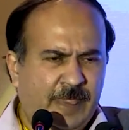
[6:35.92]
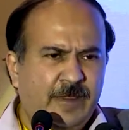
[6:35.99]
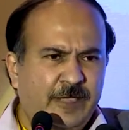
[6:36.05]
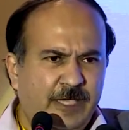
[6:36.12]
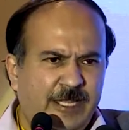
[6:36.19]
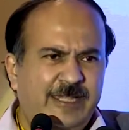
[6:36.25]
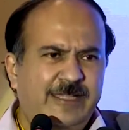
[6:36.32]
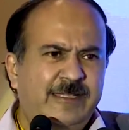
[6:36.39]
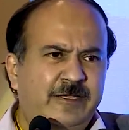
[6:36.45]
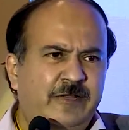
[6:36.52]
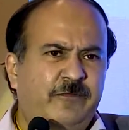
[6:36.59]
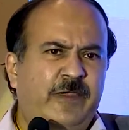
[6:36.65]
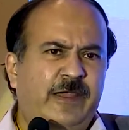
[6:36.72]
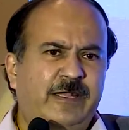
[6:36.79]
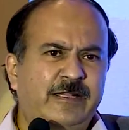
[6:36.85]
any
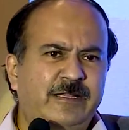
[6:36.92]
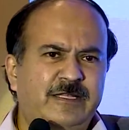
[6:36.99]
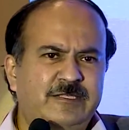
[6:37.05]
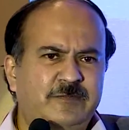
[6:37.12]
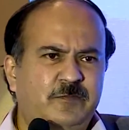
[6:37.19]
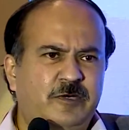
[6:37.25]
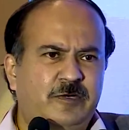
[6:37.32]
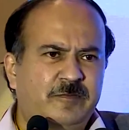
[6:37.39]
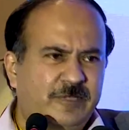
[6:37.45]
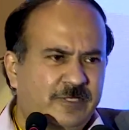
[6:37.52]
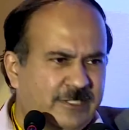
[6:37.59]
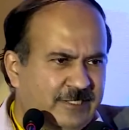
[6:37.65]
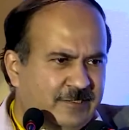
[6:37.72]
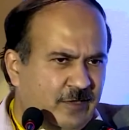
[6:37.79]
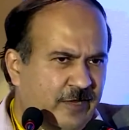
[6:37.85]
defect in the sperm. It
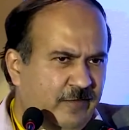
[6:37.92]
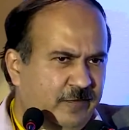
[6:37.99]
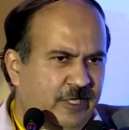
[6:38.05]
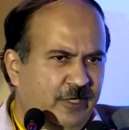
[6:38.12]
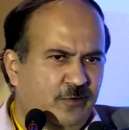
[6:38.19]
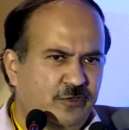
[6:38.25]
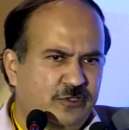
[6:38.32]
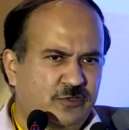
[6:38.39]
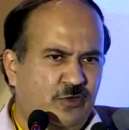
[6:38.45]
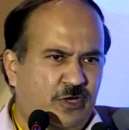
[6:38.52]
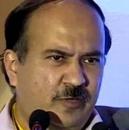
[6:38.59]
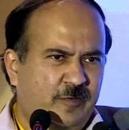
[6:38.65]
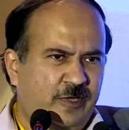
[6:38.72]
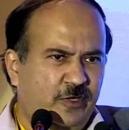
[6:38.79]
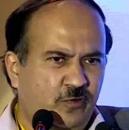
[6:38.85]
just, everything looks
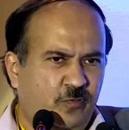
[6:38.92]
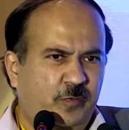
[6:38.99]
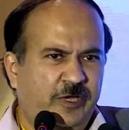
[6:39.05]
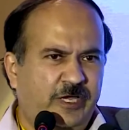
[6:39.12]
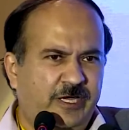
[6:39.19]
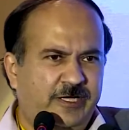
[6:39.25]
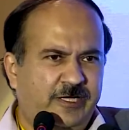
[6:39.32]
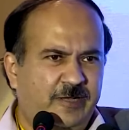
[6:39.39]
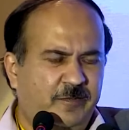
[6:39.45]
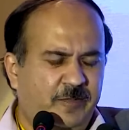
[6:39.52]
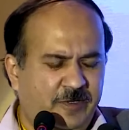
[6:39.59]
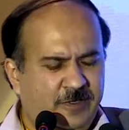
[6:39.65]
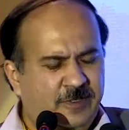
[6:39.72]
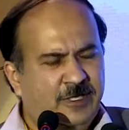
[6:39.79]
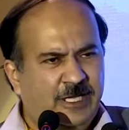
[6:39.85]
normal, you pick it up,
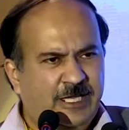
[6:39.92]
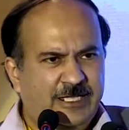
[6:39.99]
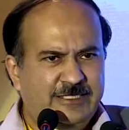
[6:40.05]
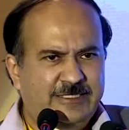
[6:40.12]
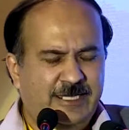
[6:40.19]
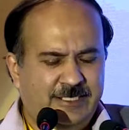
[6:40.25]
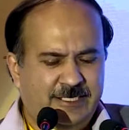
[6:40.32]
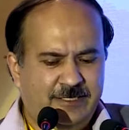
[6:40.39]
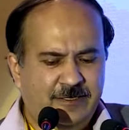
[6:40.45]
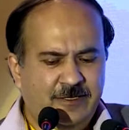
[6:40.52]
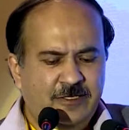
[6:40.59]
inject it.